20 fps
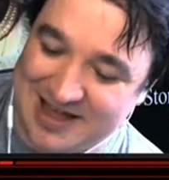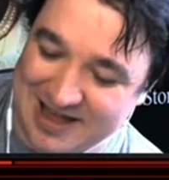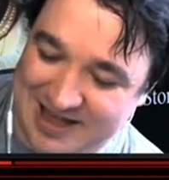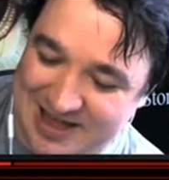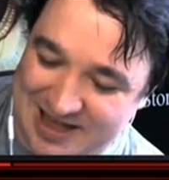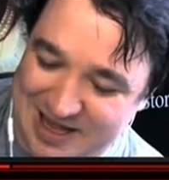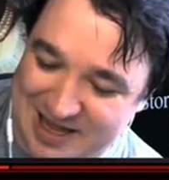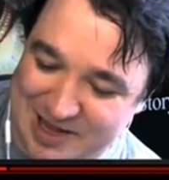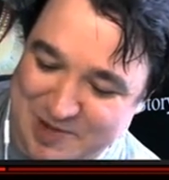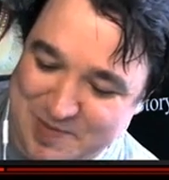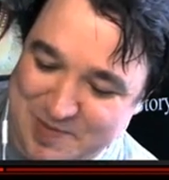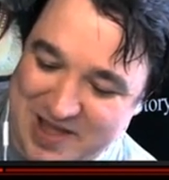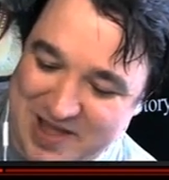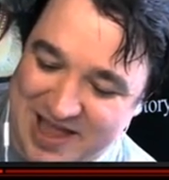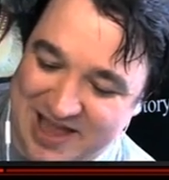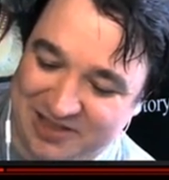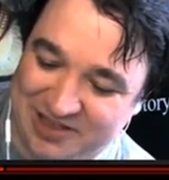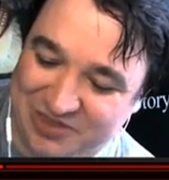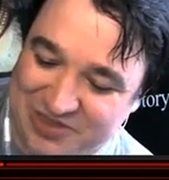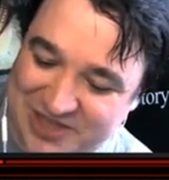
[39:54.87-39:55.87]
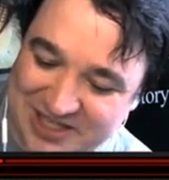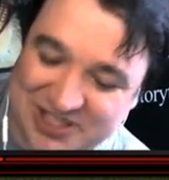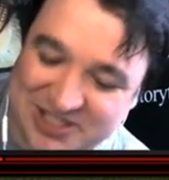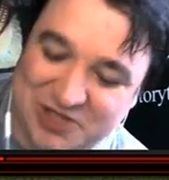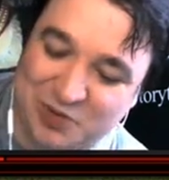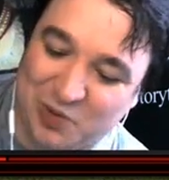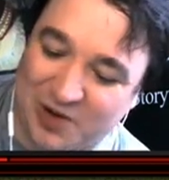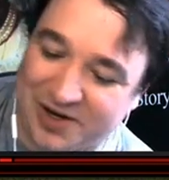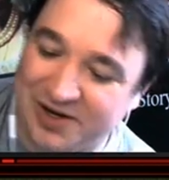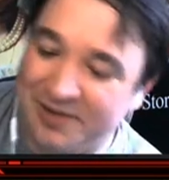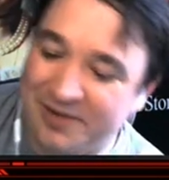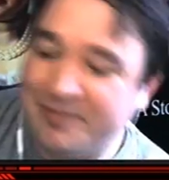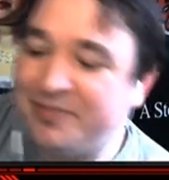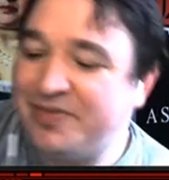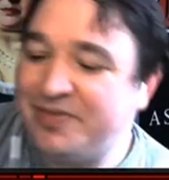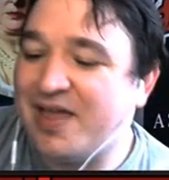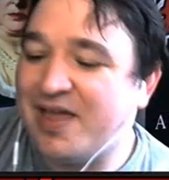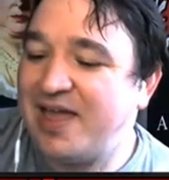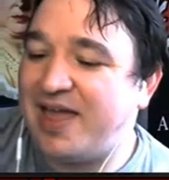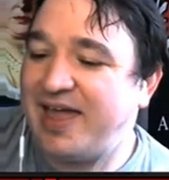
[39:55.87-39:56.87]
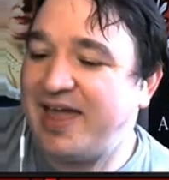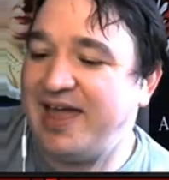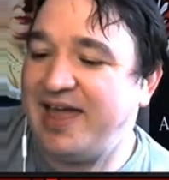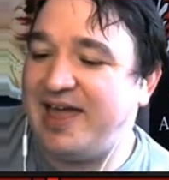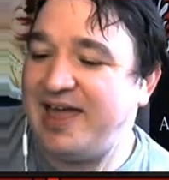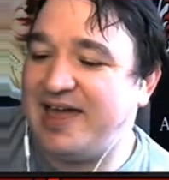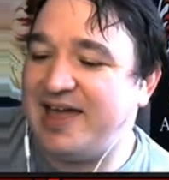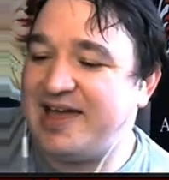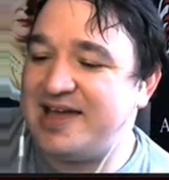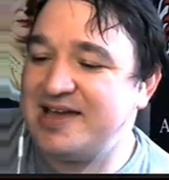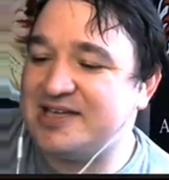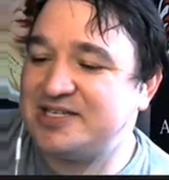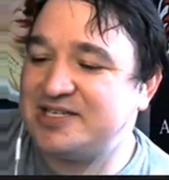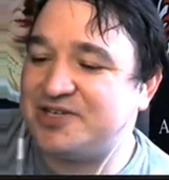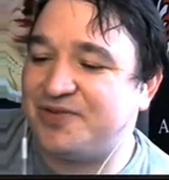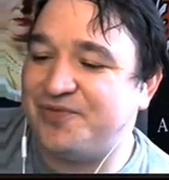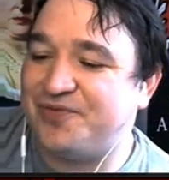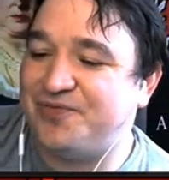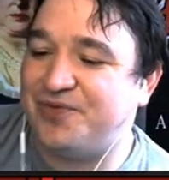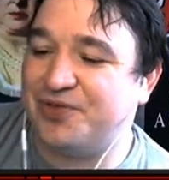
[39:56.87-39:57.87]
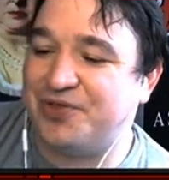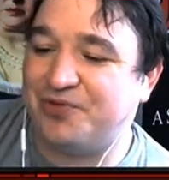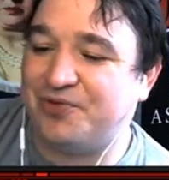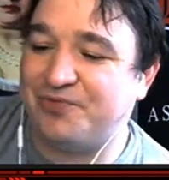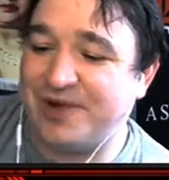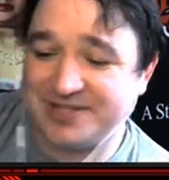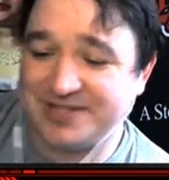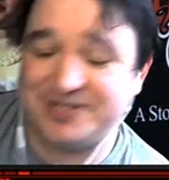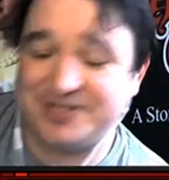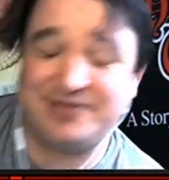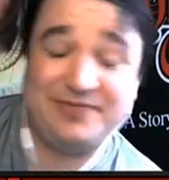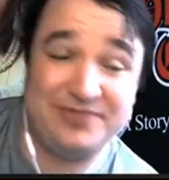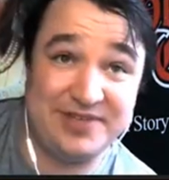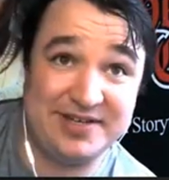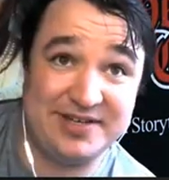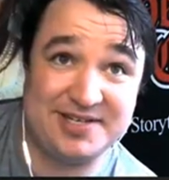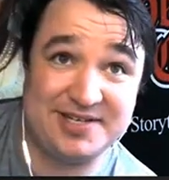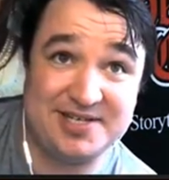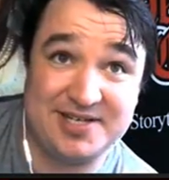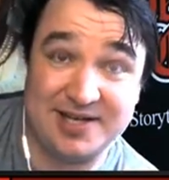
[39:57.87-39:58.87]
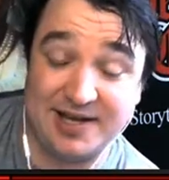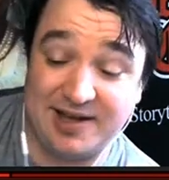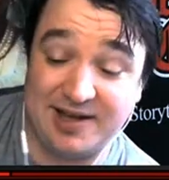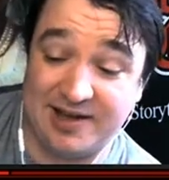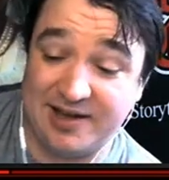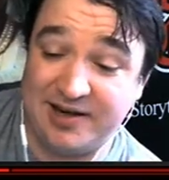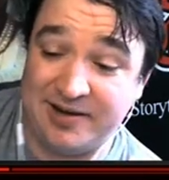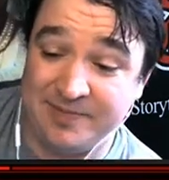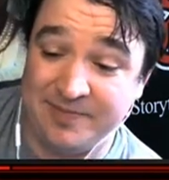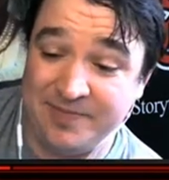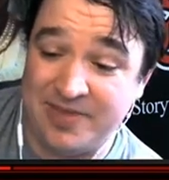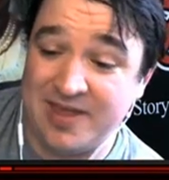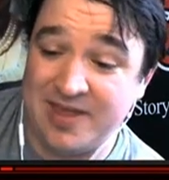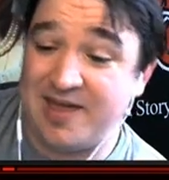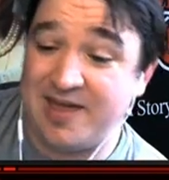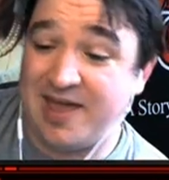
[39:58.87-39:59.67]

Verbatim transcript: And this one is, for the rest of this turn,